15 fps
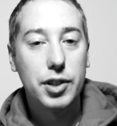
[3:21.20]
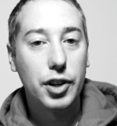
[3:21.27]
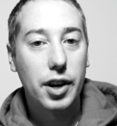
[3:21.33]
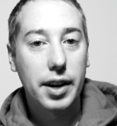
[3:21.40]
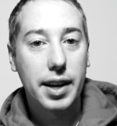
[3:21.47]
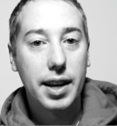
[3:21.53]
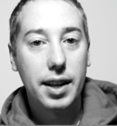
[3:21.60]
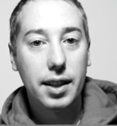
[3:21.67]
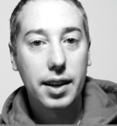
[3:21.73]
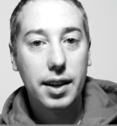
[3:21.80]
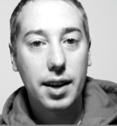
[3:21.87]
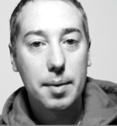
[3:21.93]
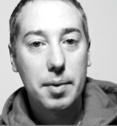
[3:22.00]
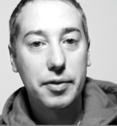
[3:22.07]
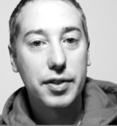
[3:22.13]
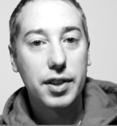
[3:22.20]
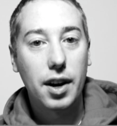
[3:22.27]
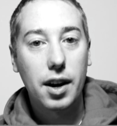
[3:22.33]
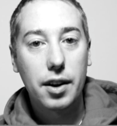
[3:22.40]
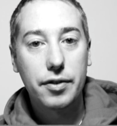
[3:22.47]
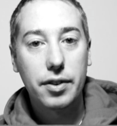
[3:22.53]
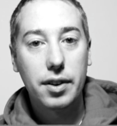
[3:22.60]
John Keatley, I'm a
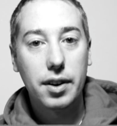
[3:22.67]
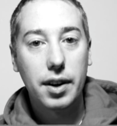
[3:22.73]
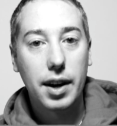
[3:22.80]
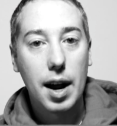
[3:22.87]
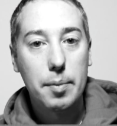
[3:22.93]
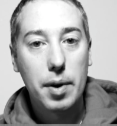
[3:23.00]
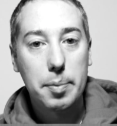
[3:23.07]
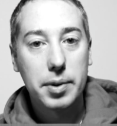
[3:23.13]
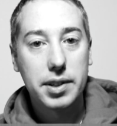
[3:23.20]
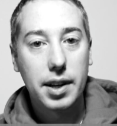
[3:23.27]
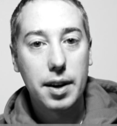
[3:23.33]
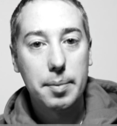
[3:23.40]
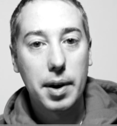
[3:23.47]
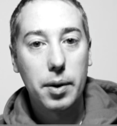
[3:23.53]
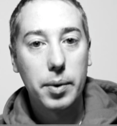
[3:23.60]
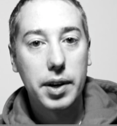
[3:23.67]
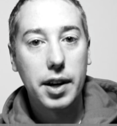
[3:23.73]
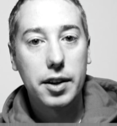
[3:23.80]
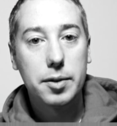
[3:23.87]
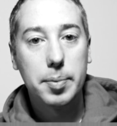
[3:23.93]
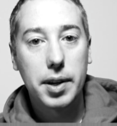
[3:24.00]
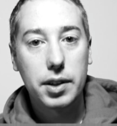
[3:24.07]
photographer, and I'm represented by
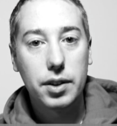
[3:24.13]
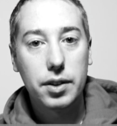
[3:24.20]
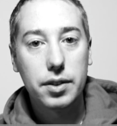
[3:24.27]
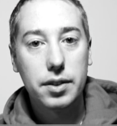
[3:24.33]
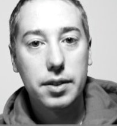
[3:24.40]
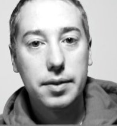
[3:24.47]
Redux Pictures.